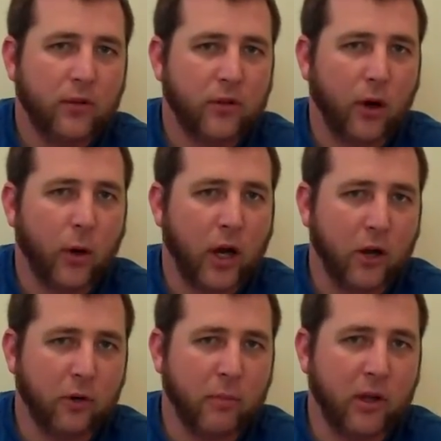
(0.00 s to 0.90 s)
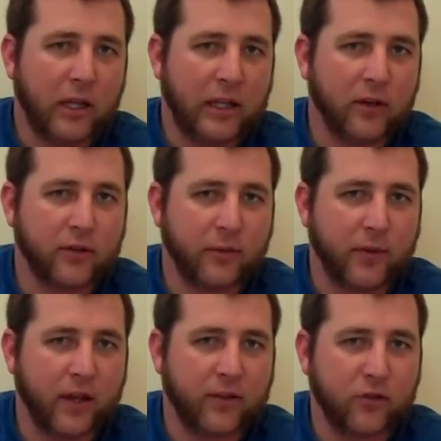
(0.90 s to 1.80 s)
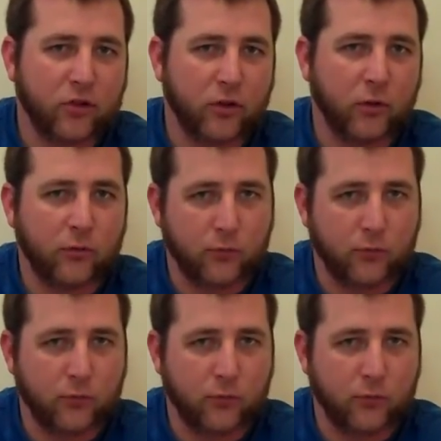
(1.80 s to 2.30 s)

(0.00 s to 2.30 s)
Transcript: So 100 milliliters of this to